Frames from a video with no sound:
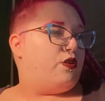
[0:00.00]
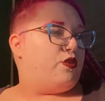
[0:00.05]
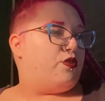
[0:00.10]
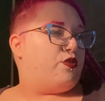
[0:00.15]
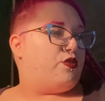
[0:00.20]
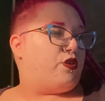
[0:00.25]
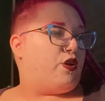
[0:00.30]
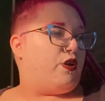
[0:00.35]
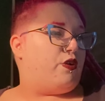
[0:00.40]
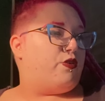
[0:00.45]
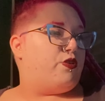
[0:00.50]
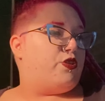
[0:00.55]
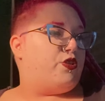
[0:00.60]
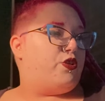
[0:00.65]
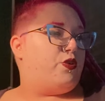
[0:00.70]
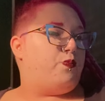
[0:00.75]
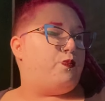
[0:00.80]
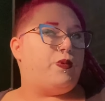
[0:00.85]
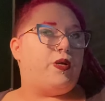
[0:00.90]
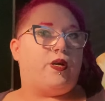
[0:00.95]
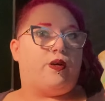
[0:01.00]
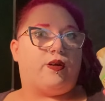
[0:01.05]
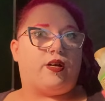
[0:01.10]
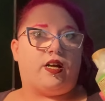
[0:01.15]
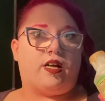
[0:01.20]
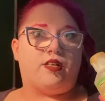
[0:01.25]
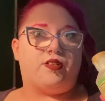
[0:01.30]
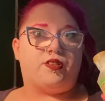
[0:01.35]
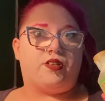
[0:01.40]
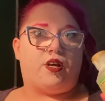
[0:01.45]
So should be
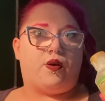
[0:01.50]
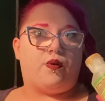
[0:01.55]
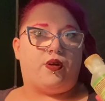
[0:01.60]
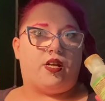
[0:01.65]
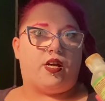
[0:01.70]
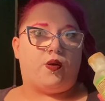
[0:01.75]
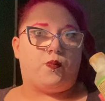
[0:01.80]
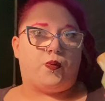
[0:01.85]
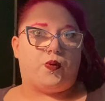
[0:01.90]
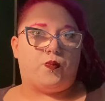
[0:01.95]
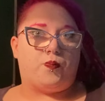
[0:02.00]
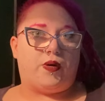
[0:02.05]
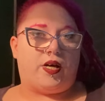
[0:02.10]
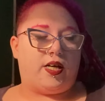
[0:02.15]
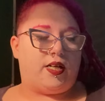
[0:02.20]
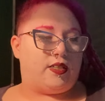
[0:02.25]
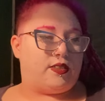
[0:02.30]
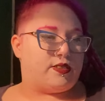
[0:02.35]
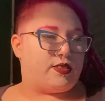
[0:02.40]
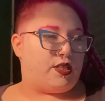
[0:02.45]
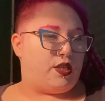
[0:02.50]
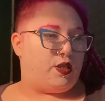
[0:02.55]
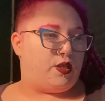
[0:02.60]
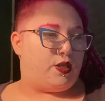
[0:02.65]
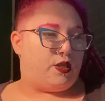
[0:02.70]
okay to go in airport bags.